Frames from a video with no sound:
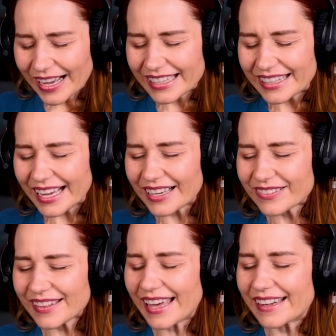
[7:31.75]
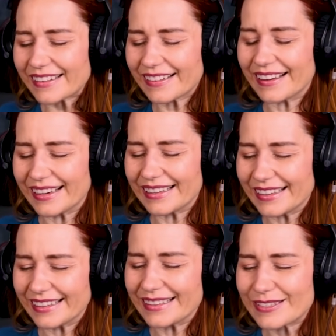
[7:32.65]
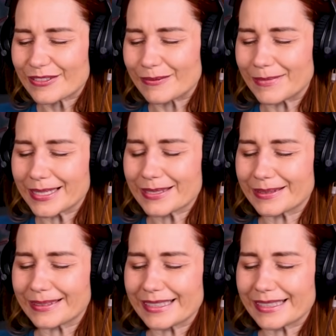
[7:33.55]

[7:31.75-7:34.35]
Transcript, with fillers: I loved that uh, instrumental